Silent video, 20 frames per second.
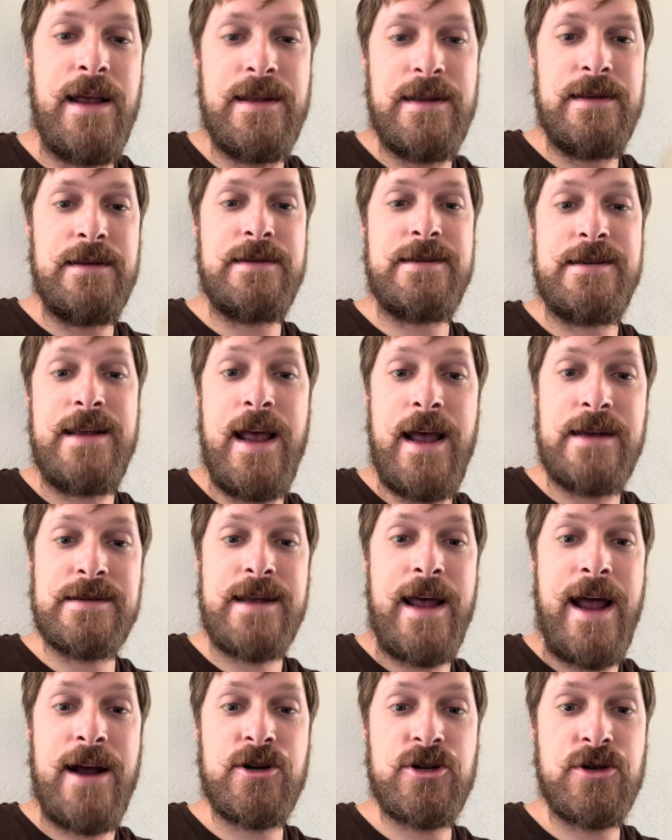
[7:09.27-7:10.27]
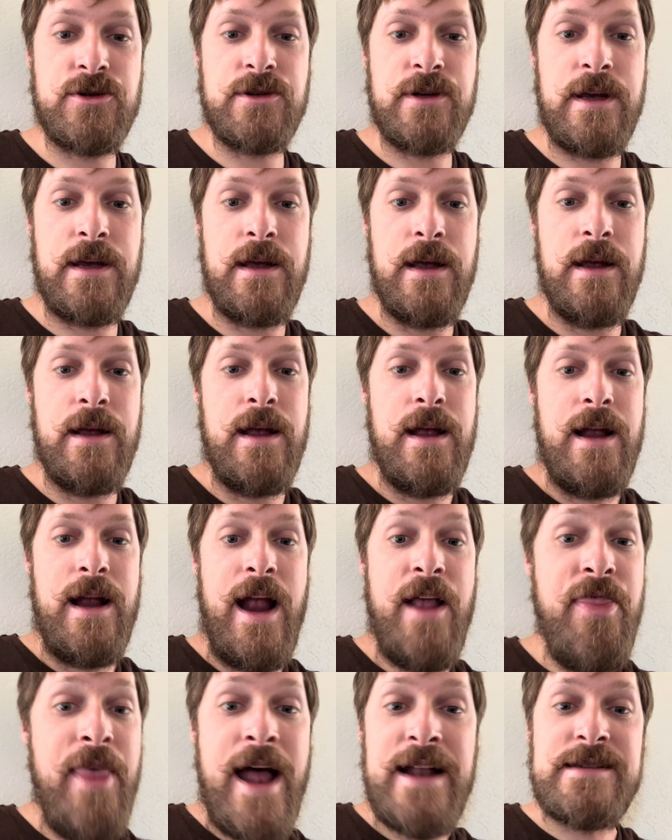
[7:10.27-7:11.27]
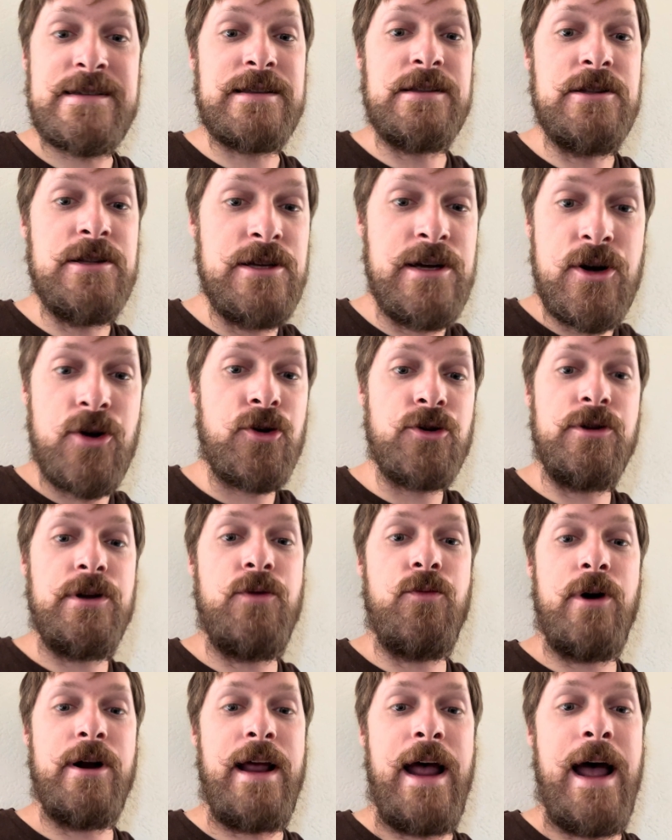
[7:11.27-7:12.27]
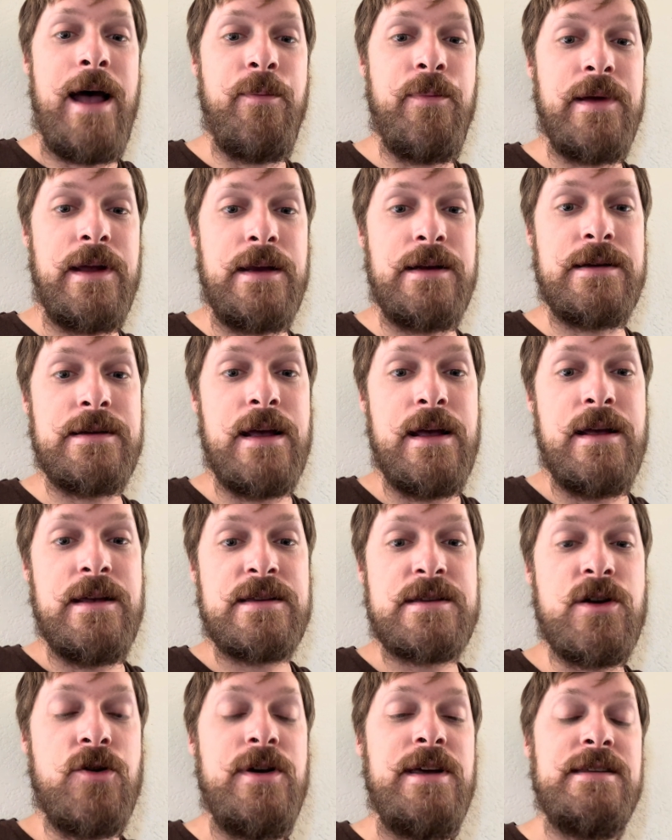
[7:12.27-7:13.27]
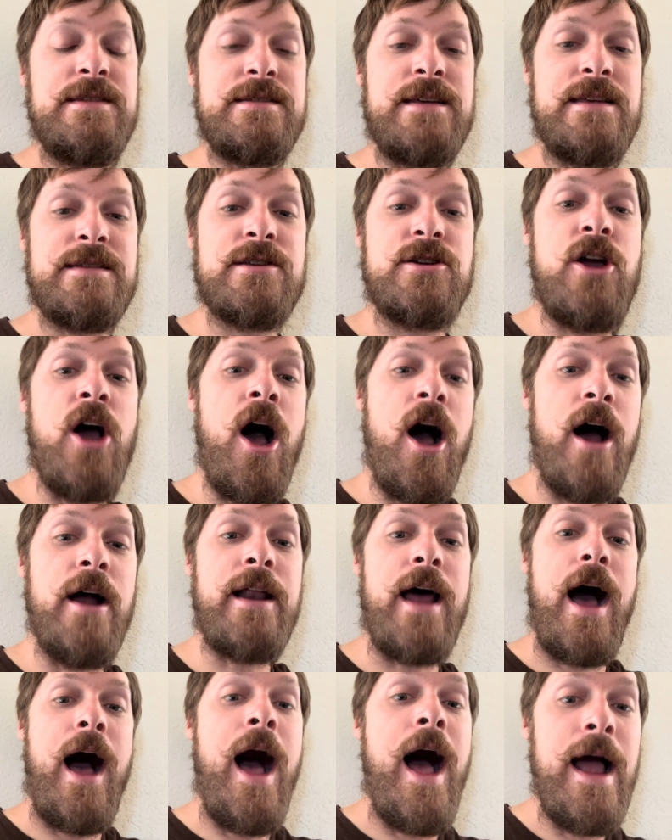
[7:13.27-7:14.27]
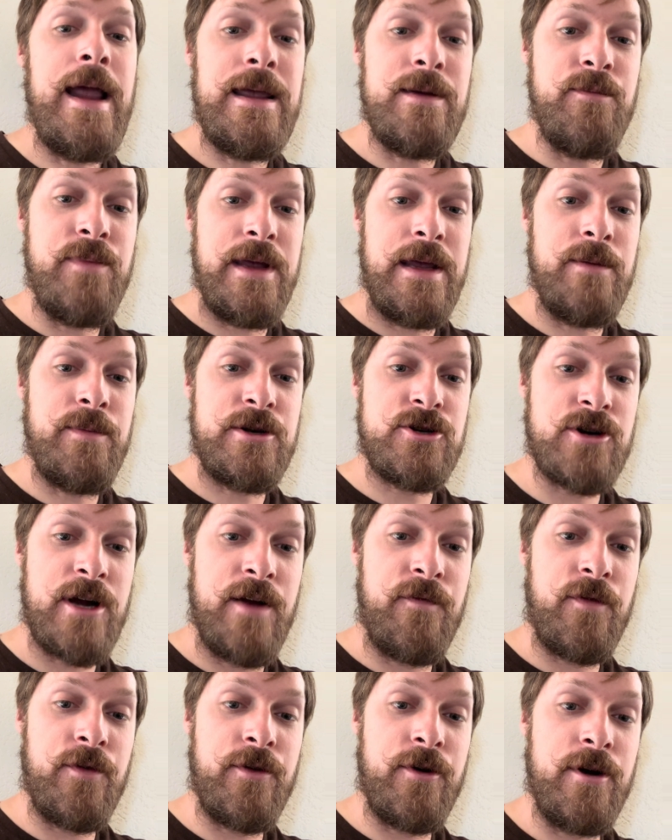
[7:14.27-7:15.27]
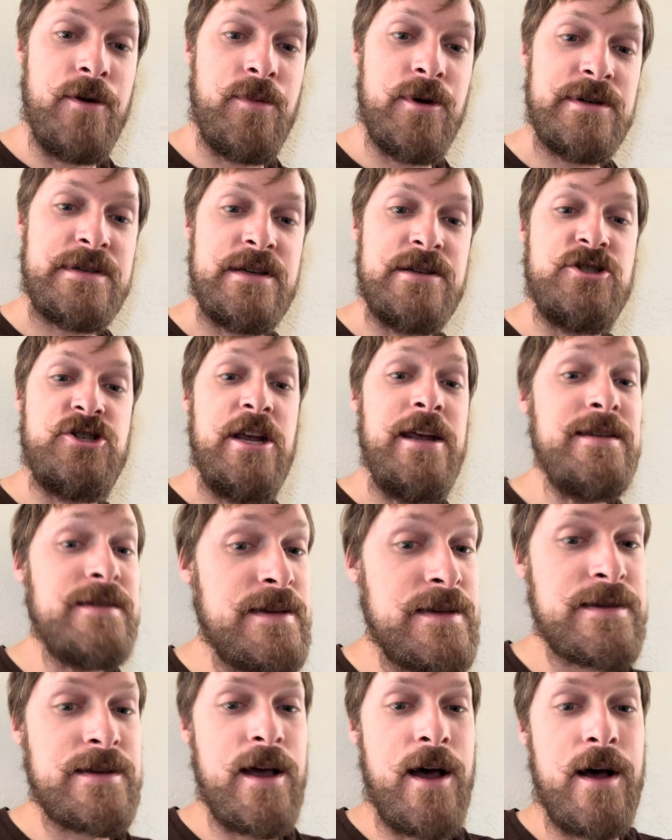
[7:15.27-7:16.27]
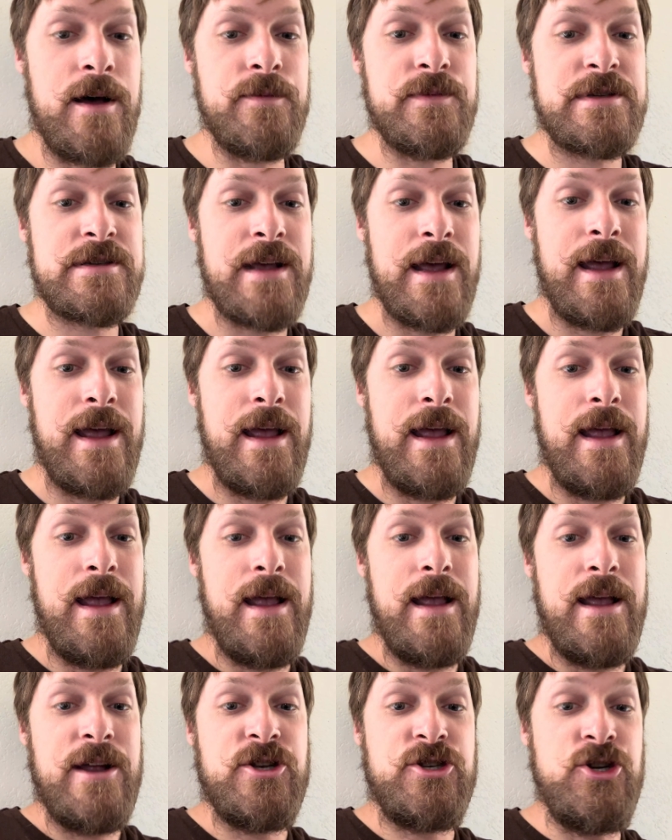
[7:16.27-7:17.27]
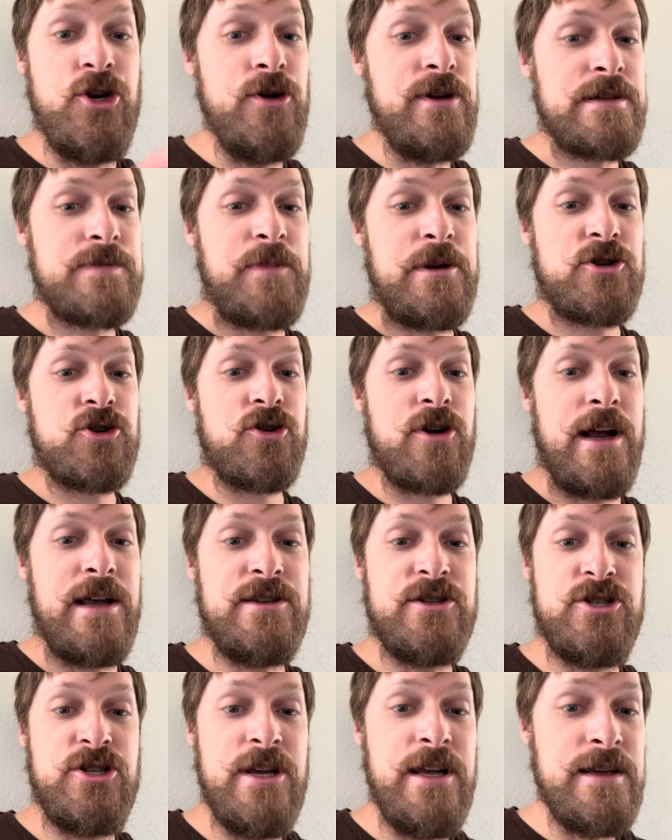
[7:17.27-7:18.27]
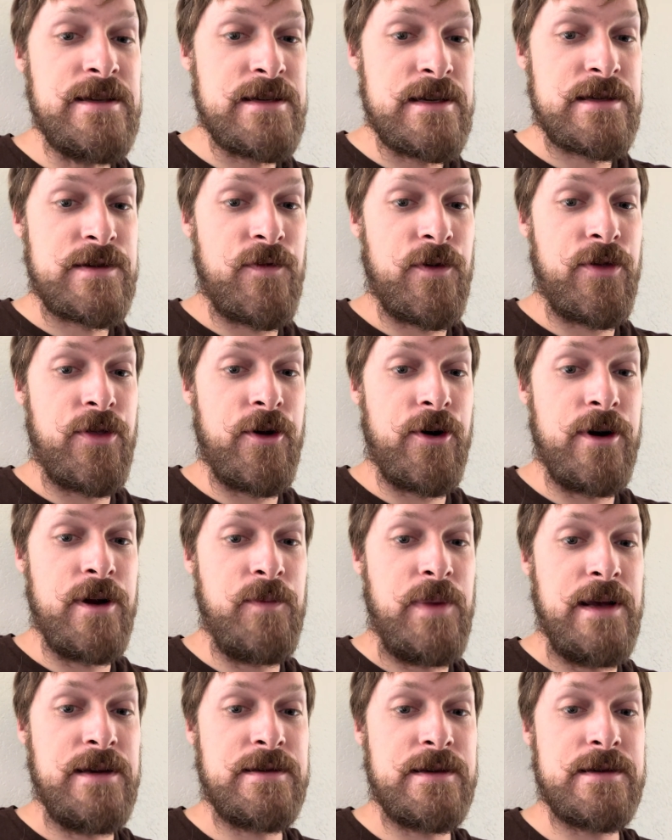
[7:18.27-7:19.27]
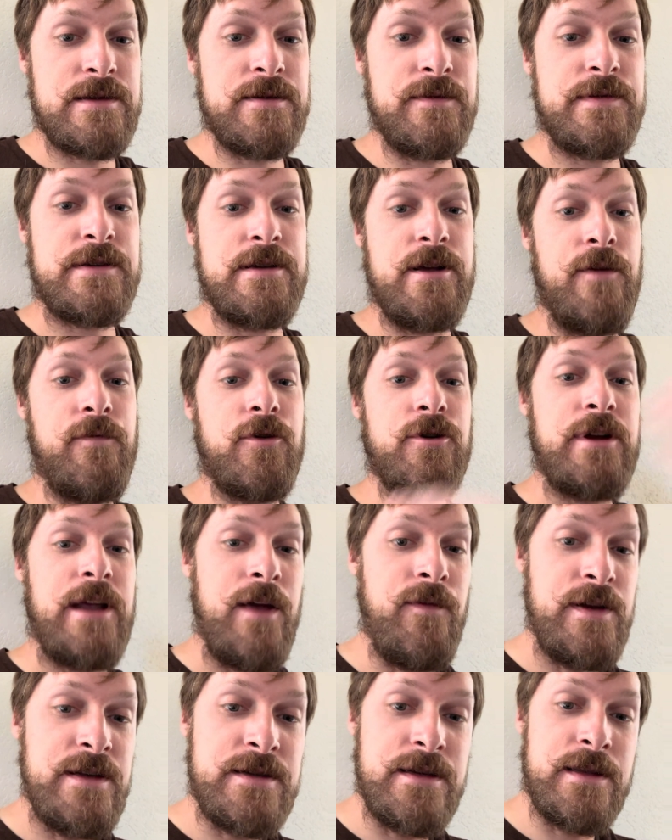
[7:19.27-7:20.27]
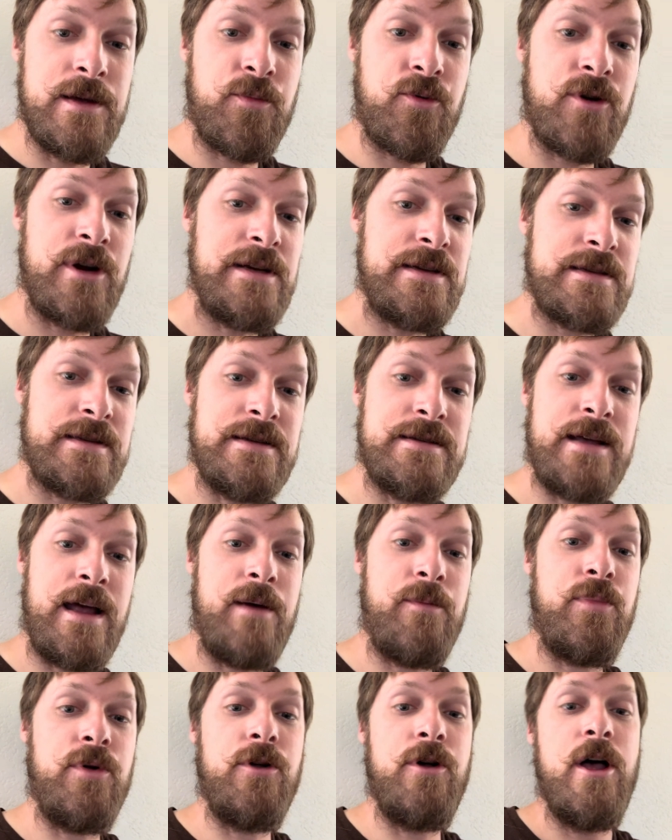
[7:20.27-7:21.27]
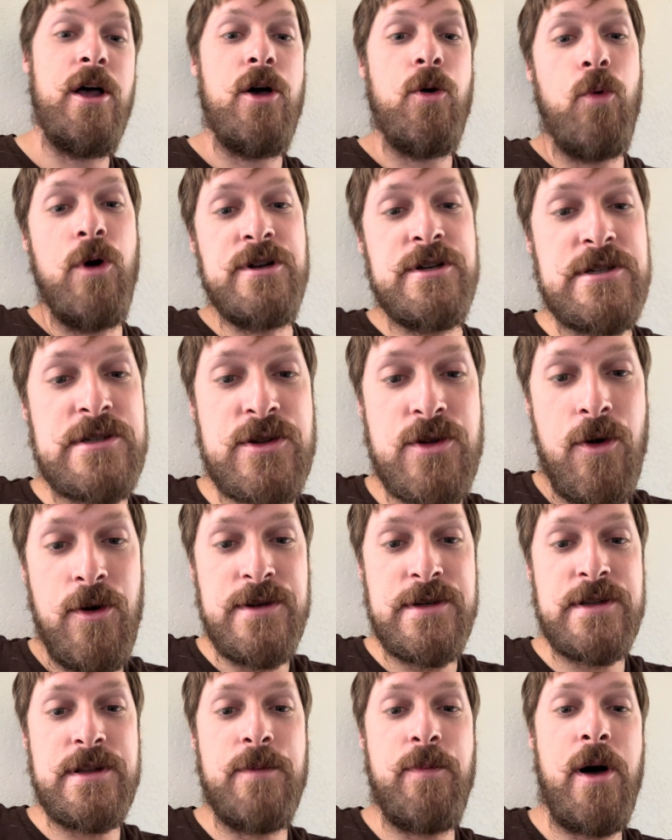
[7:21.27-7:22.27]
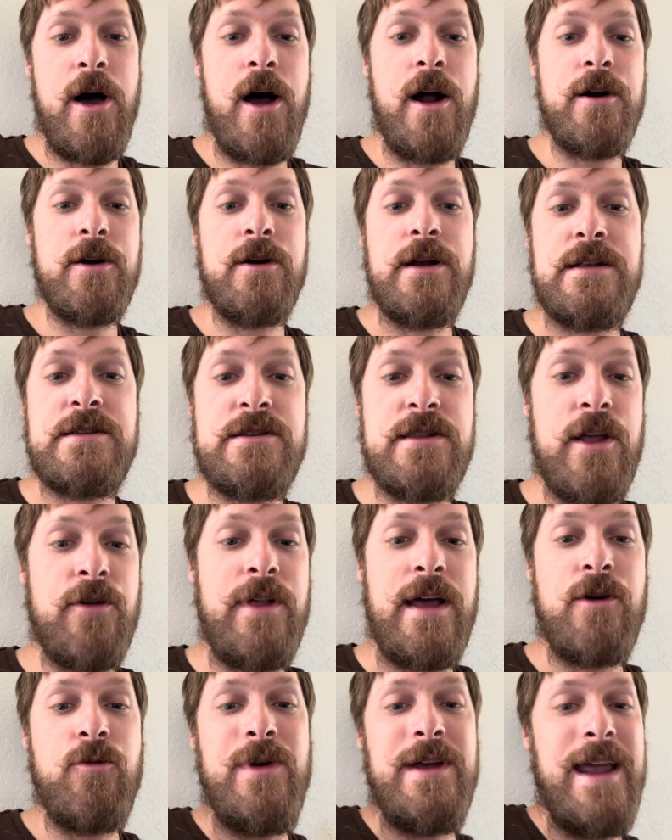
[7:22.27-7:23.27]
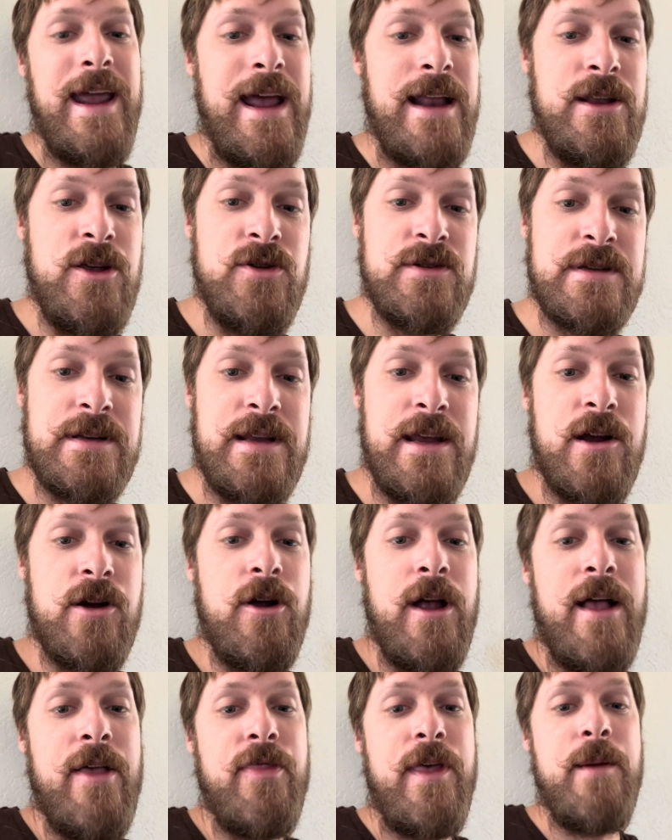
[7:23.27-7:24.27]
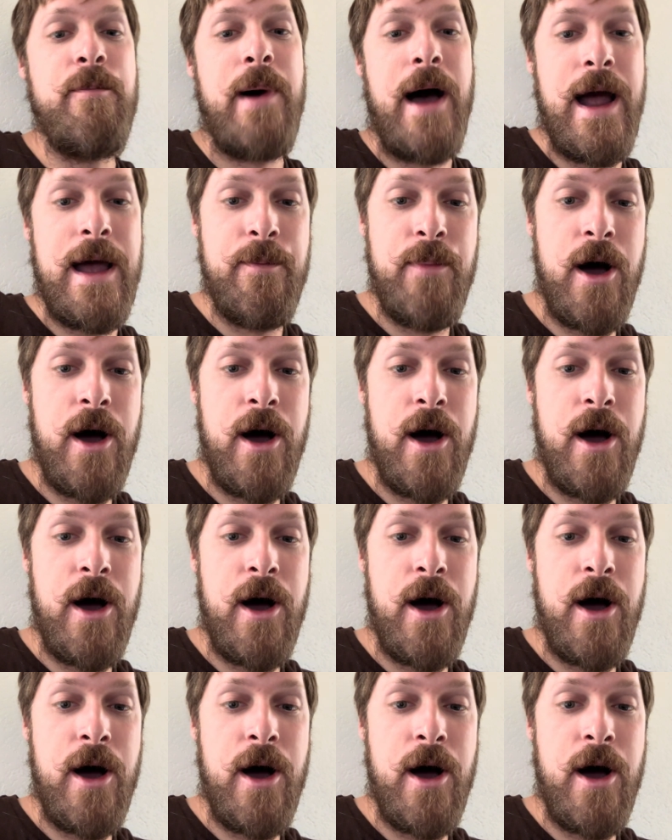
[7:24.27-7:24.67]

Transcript: says actually. And that's literally what happened. So he says, God, I am being betrayed for 30 pieces. Jesus comes. Judas betrays Jesus for 30 pieces of silver, given to the priest, the temple, which is thrown to the potter. They're like, we can't use it here. They pay